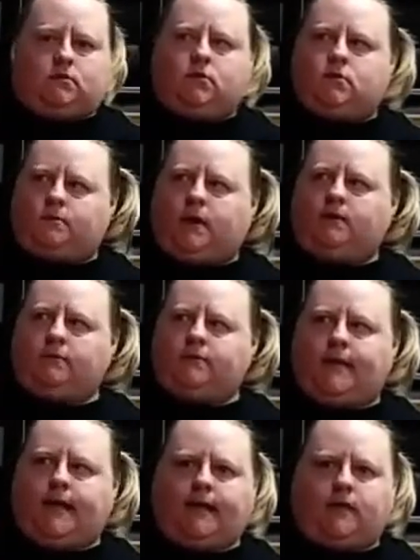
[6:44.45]
You could
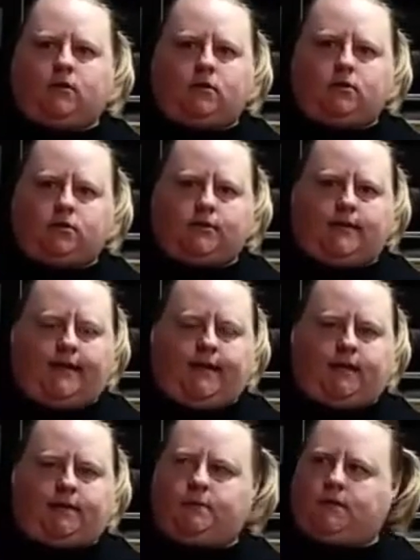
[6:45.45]
probably hang it on your
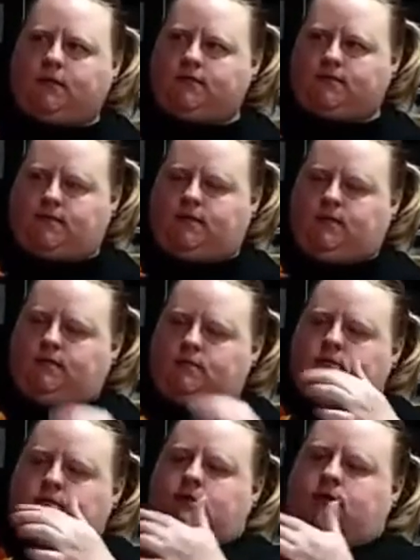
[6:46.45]
deck because it
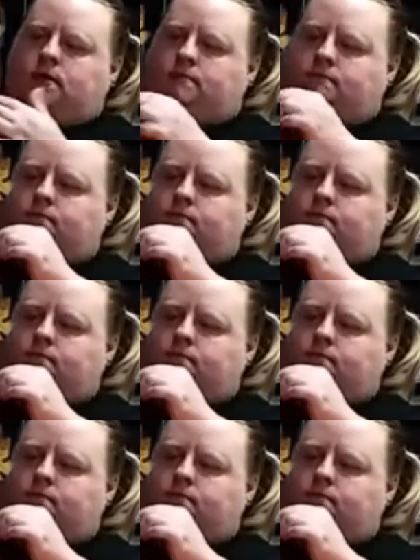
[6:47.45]
is